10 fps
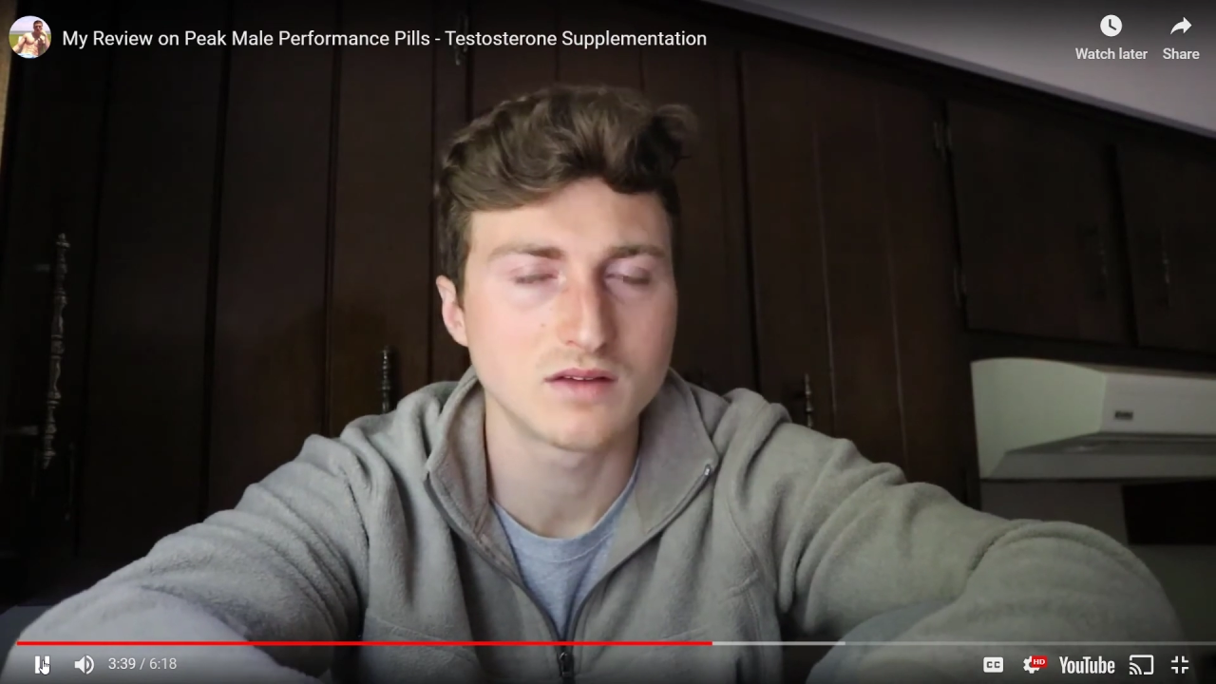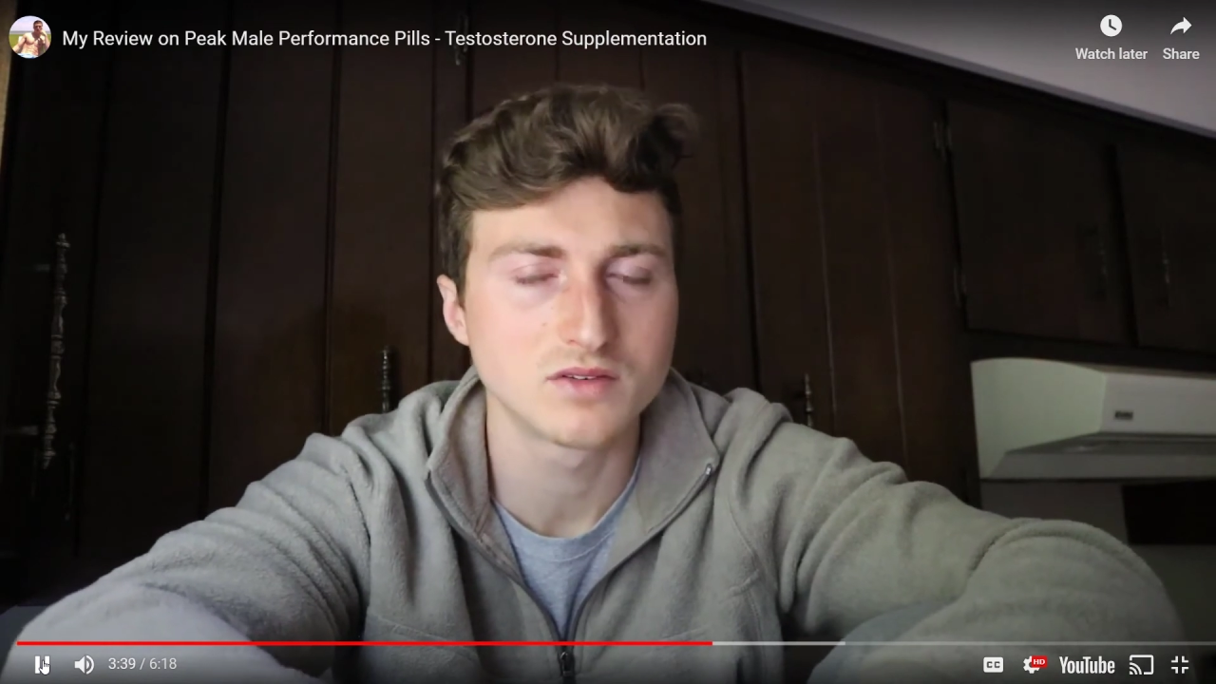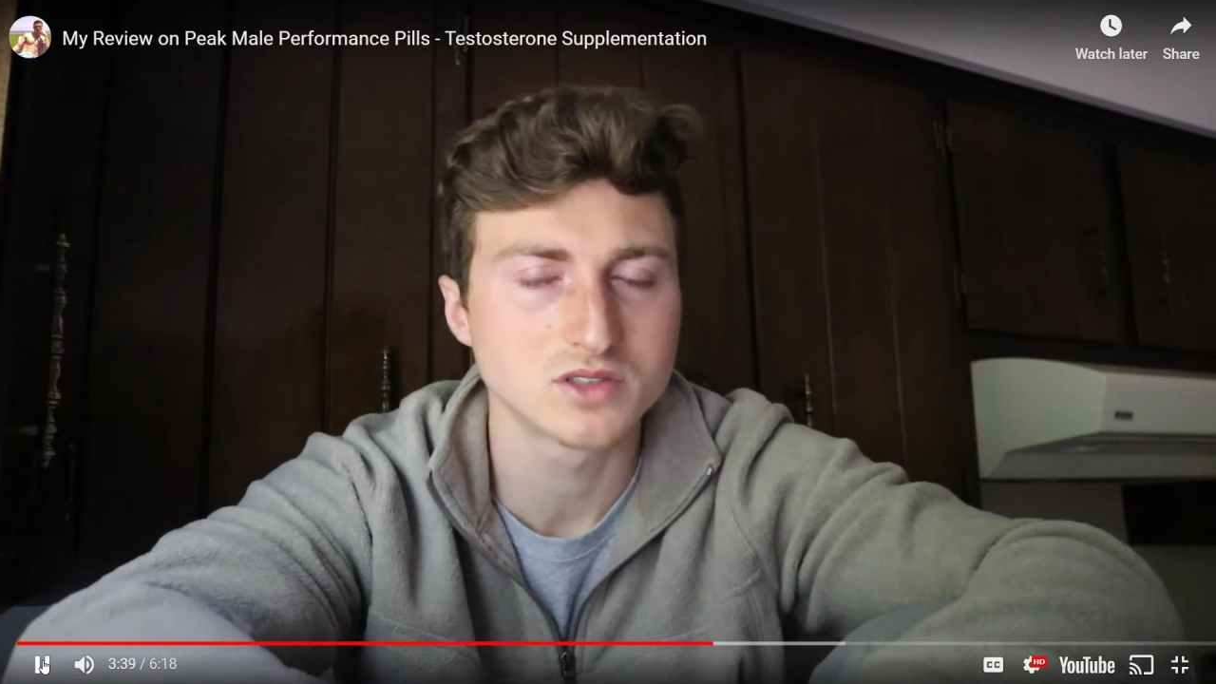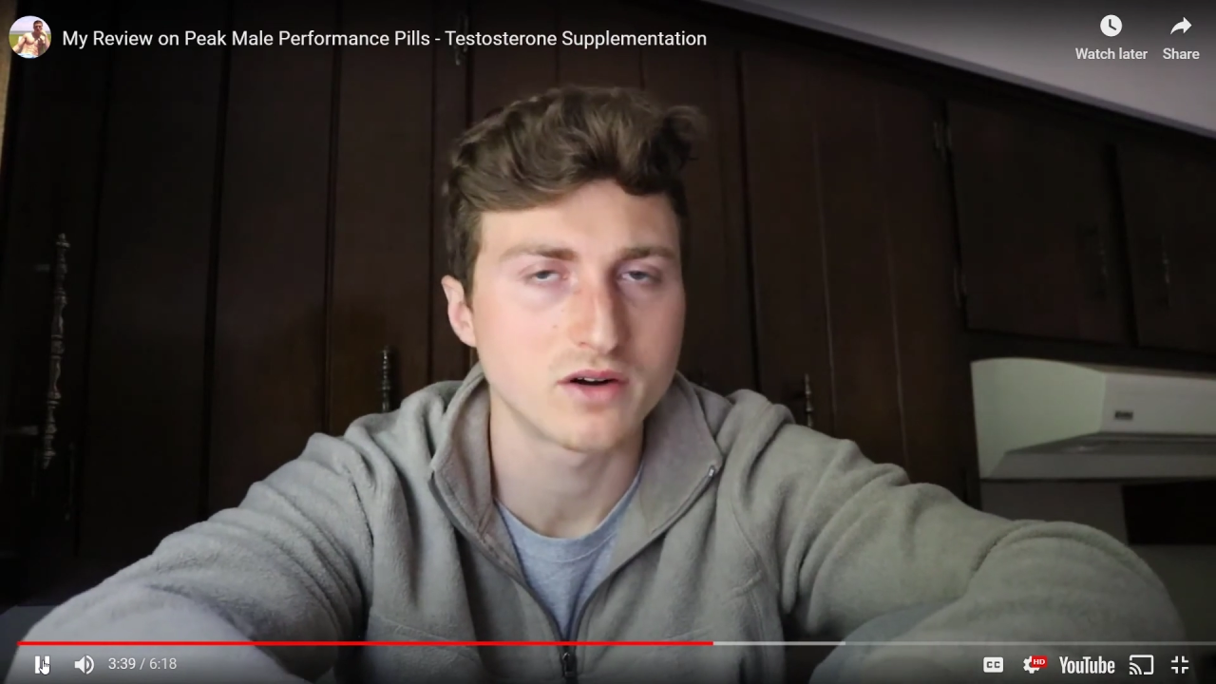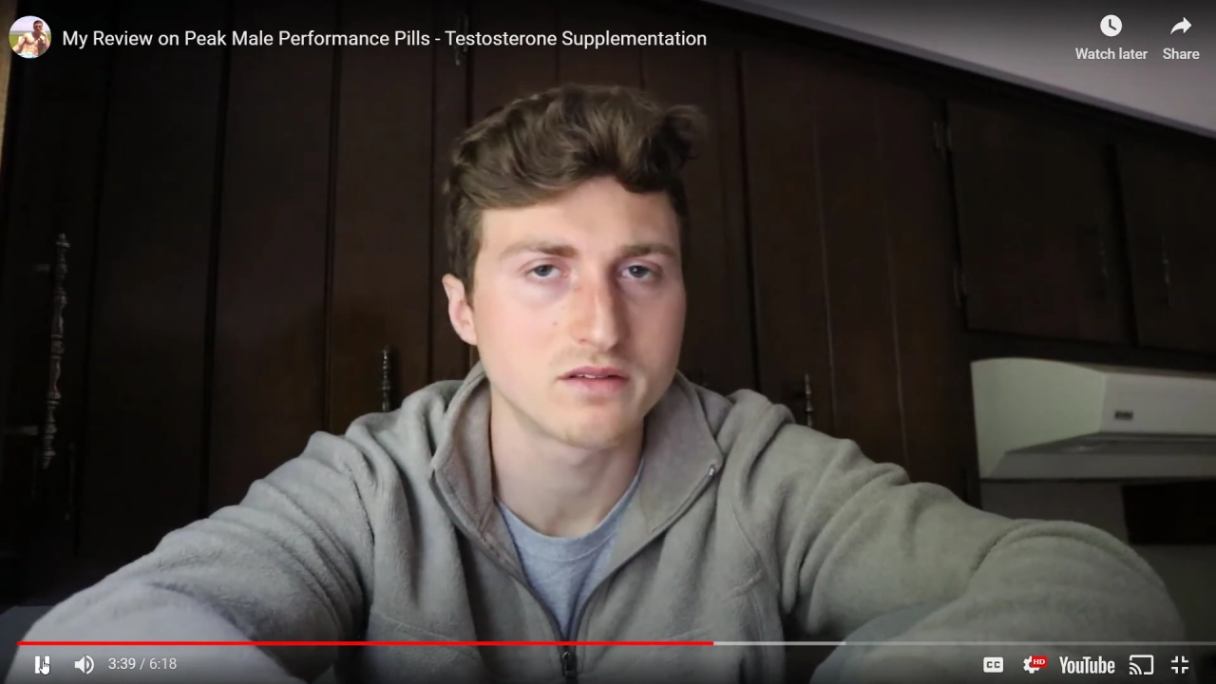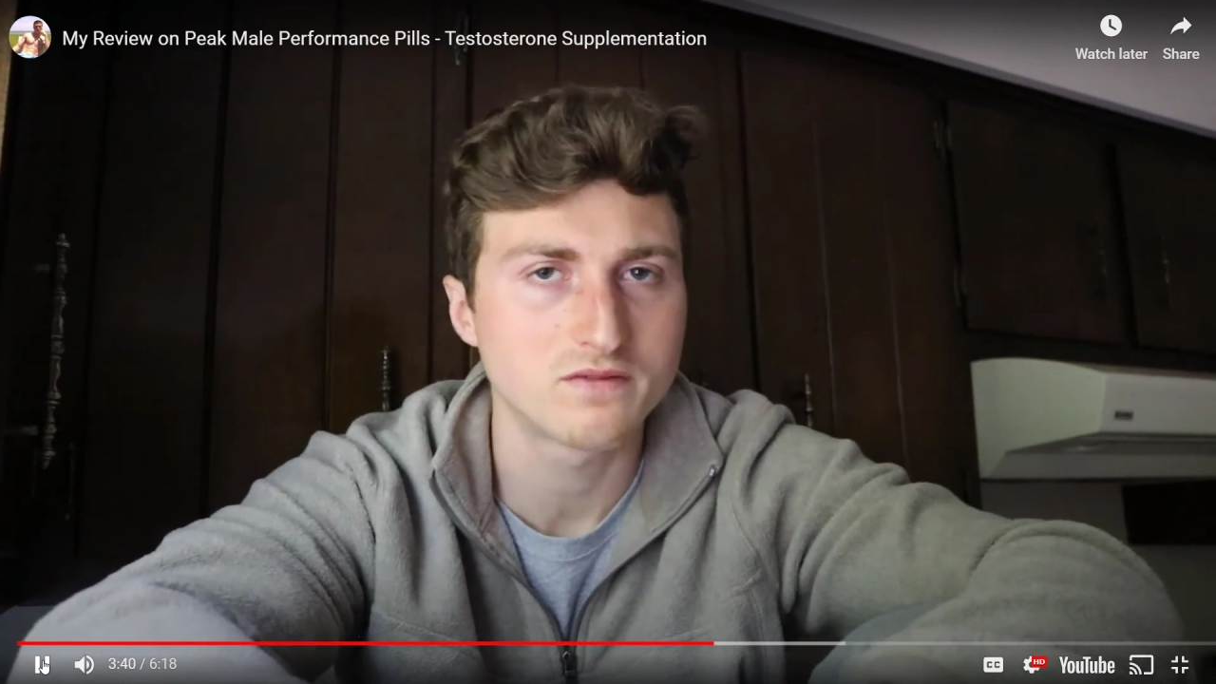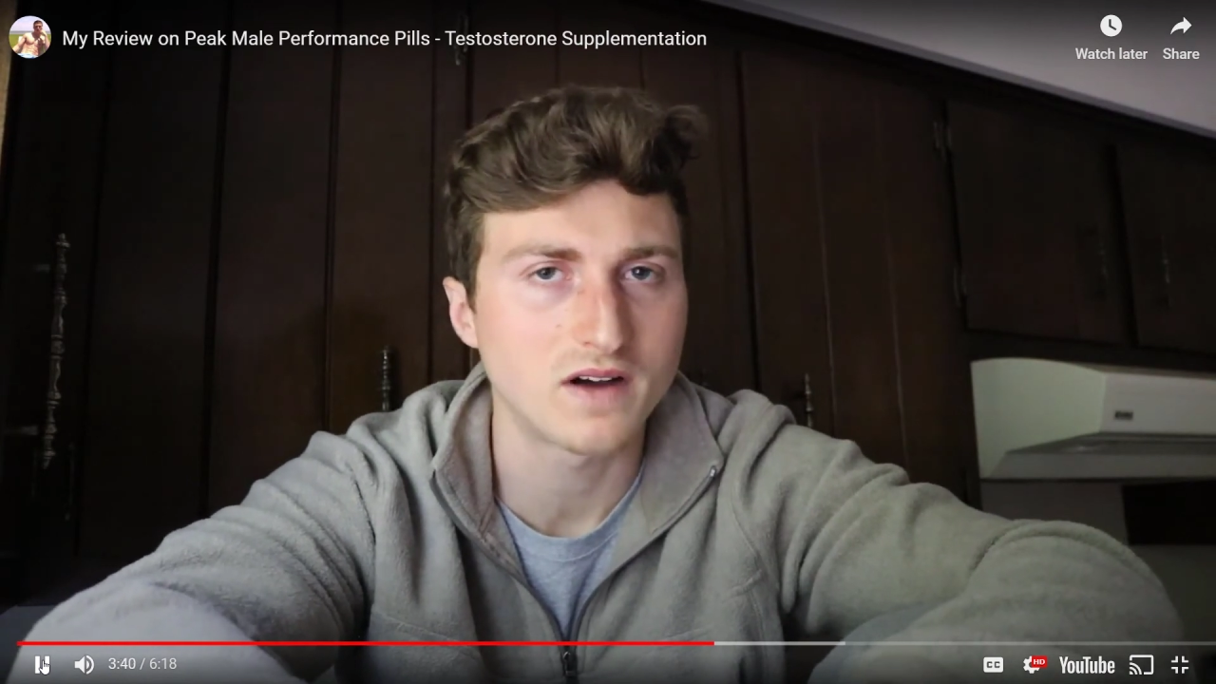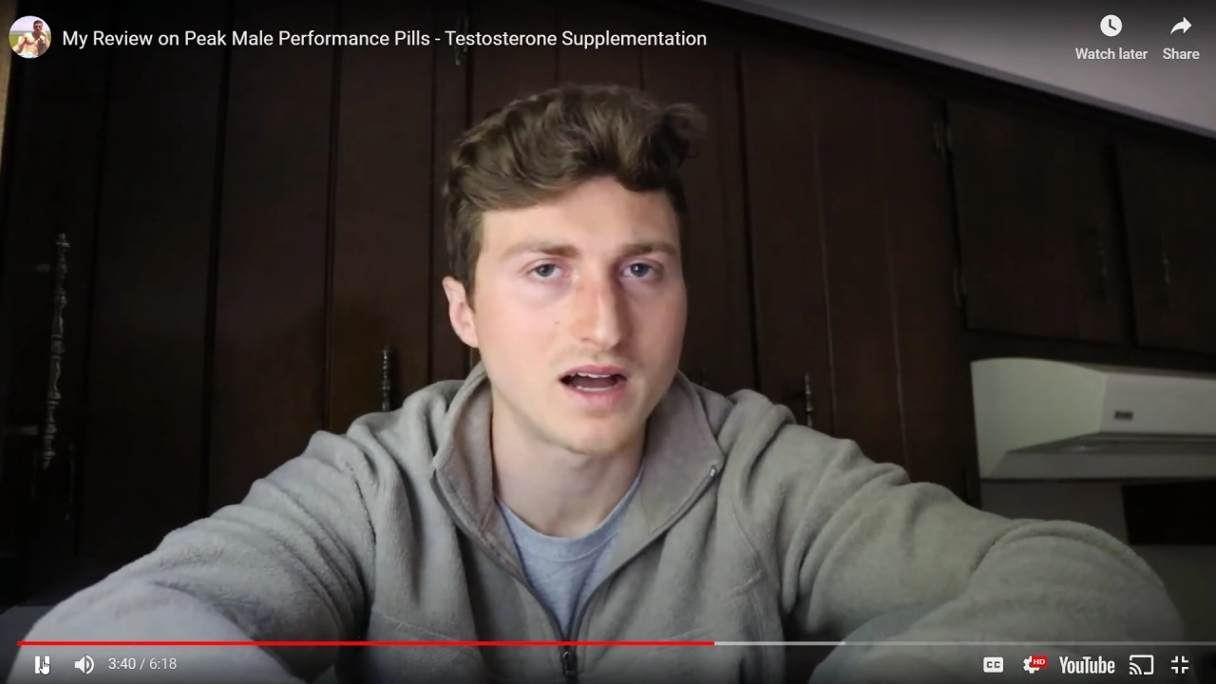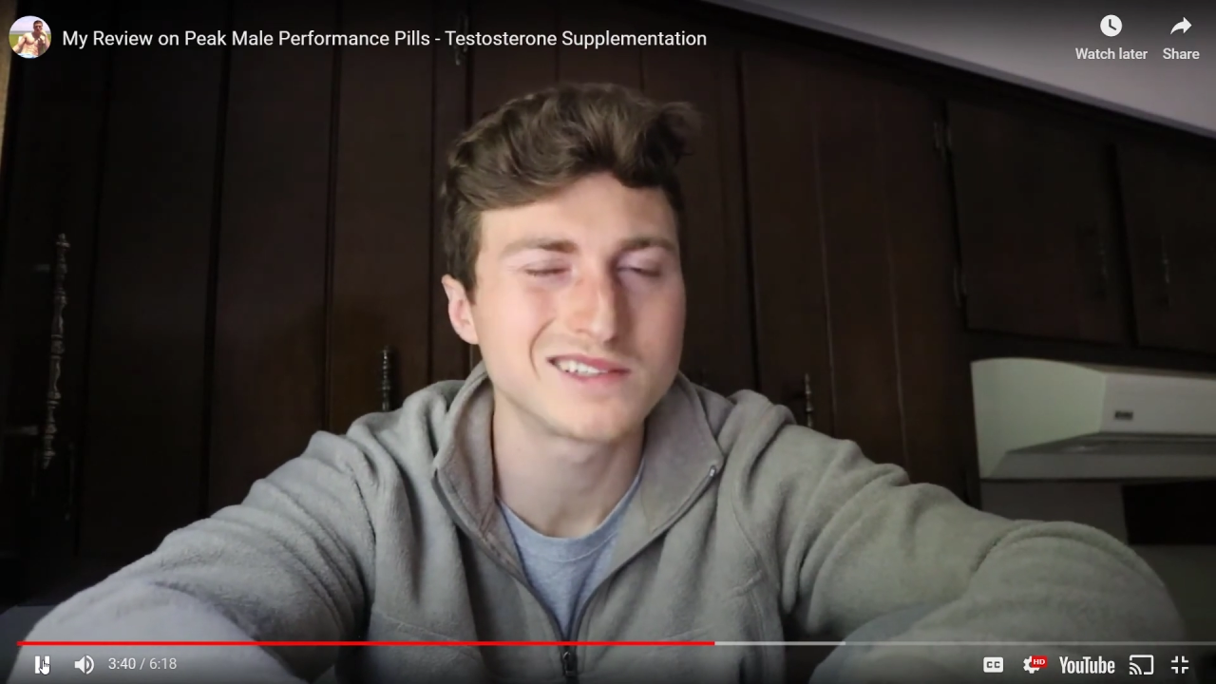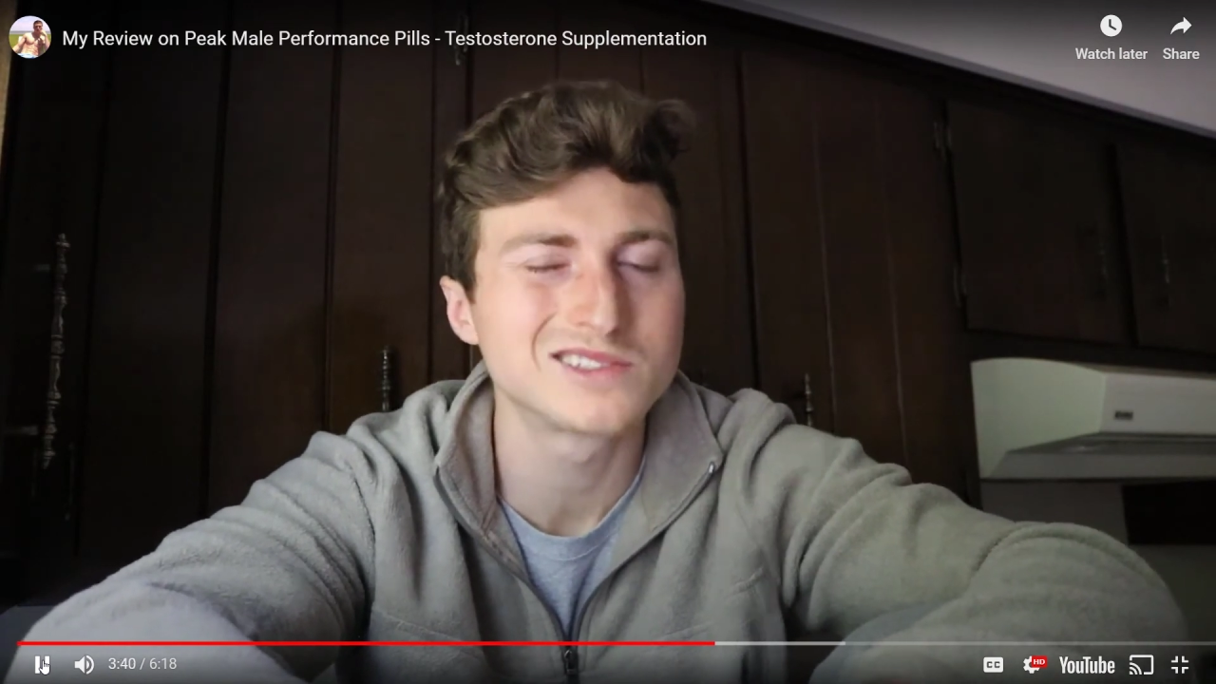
levels are already fine.